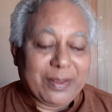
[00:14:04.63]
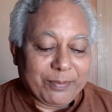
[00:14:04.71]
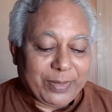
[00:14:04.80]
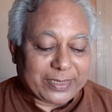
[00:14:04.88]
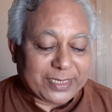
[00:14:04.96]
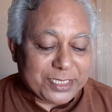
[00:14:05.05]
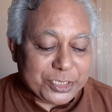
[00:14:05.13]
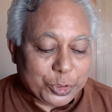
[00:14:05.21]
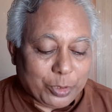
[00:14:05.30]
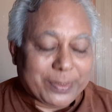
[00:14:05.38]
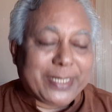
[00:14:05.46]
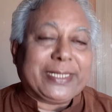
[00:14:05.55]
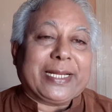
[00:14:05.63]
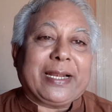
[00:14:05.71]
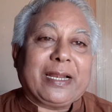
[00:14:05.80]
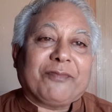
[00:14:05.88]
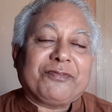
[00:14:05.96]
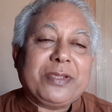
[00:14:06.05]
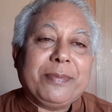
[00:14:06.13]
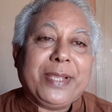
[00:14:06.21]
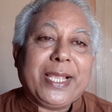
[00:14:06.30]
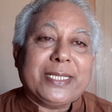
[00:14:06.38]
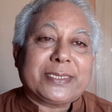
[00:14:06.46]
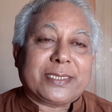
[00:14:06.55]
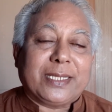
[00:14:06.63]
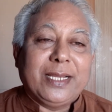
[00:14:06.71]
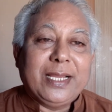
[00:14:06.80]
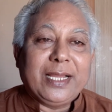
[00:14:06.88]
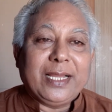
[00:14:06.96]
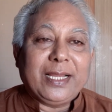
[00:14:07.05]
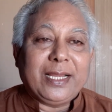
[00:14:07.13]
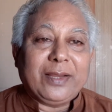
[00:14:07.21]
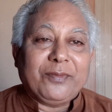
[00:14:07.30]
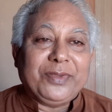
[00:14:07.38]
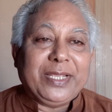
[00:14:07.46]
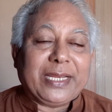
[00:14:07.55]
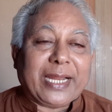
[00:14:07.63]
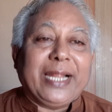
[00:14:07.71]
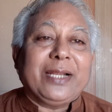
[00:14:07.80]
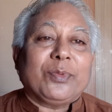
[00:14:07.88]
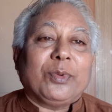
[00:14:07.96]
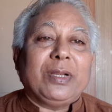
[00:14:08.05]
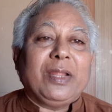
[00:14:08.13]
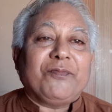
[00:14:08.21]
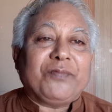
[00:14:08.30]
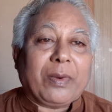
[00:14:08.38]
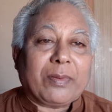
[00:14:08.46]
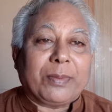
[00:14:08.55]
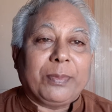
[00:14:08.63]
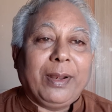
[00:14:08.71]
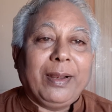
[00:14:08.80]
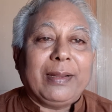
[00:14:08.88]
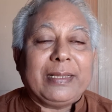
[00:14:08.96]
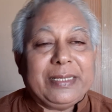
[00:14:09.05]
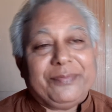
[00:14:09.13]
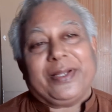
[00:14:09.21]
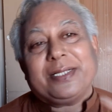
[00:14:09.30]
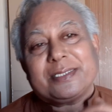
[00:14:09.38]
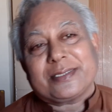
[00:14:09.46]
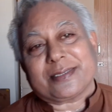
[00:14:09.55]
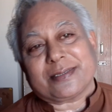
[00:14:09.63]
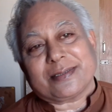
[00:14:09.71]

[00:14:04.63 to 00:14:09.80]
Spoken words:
But in numerator n of E means we write only favorable events.